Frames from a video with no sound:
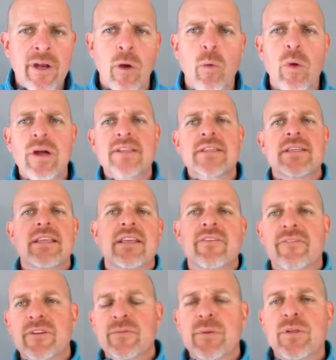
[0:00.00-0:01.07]
what's the
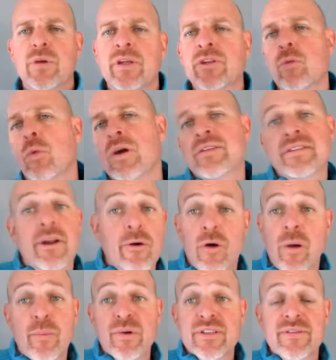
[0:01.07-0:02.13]
difference between the ones that are
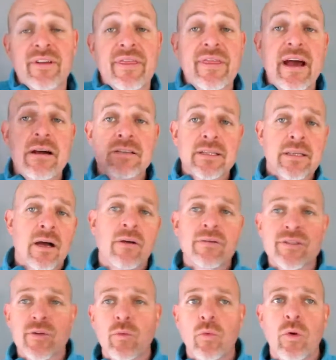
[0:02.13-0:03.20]
upwards of
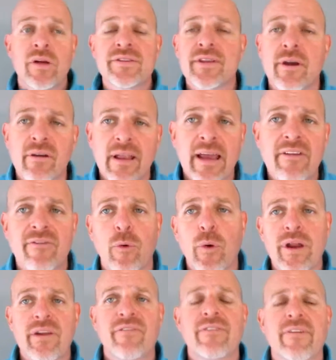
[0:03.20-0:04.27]
$1,000 and the ones that are like
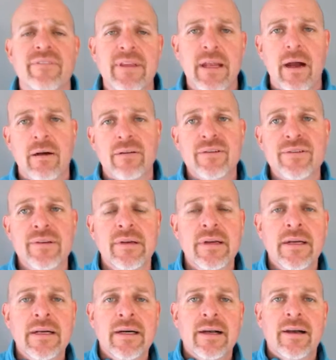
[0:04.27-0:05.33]
$40 to $50? All
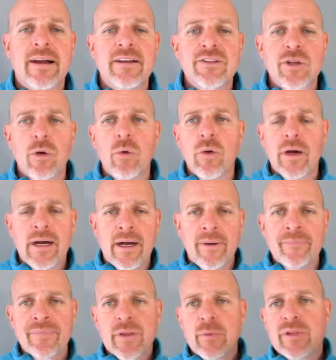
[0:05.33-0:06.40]
right. So
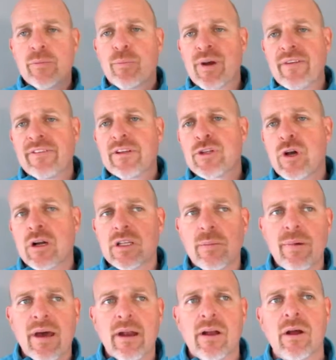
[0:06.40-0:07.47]
we briefly talked
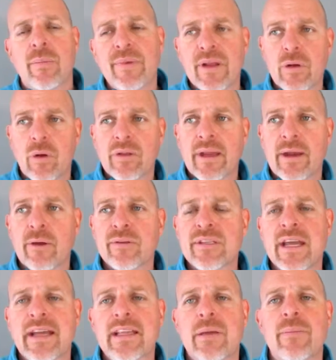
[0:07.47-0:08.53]
about a company called
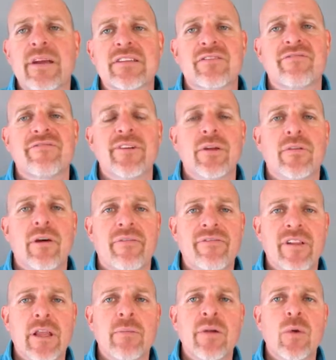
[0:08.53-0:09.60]
Aerotech that makes a
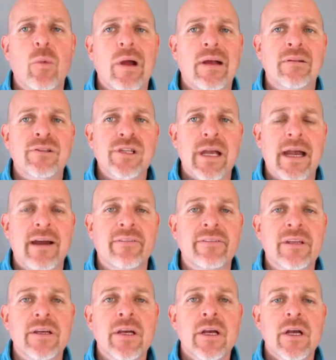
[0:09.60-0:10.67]
filament wound
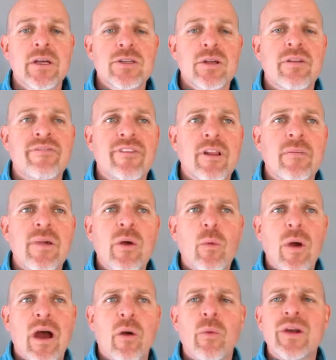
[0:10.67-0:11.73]
shaft. So the filament
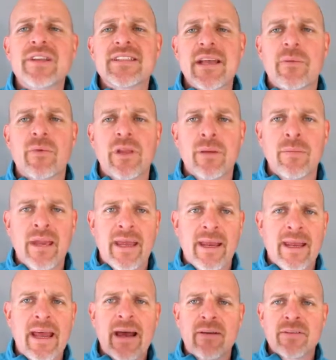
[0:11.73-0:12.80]
wound, what does that really mean,
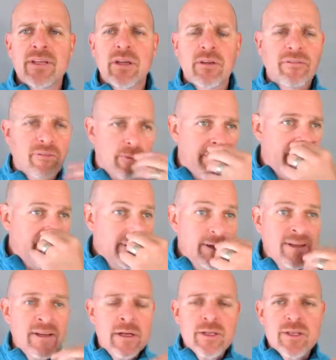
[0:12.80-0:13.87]
and how is it good for me?
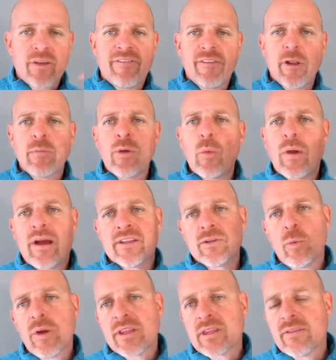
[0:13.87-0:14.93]
So the filament wound is
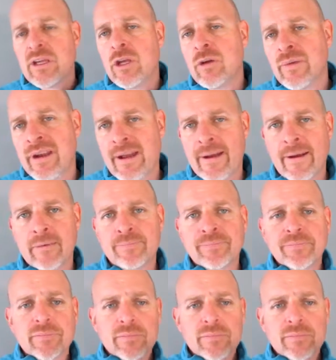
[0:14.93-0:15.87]
the width of a human hair.